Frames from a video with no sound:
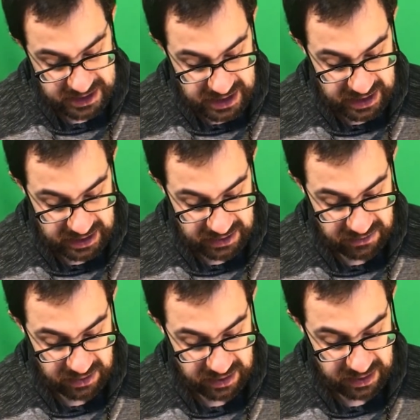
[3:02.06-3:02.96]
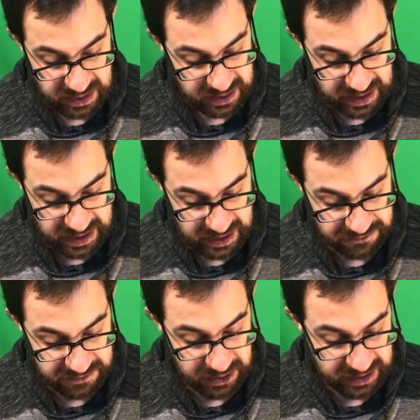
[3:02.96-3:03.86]
and it's yeah, I
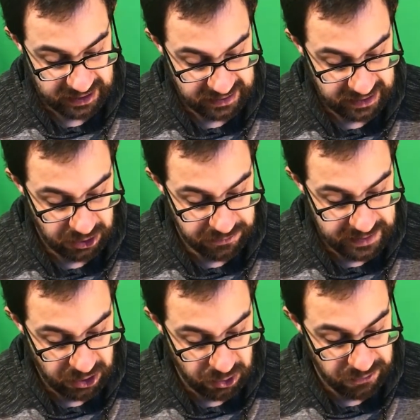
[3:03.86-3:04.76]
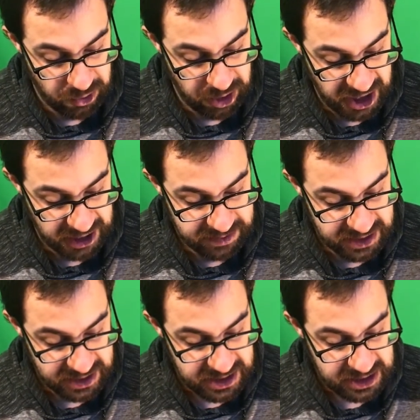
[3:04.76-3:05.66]
feel like it's a little bit overhyped
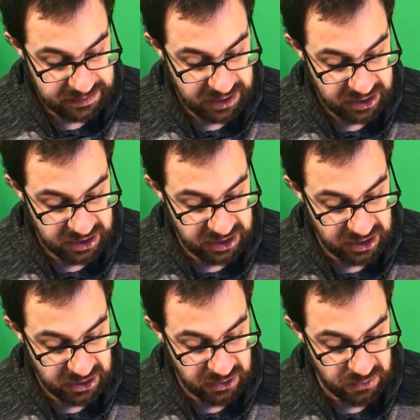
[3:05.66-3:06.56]
compared to the other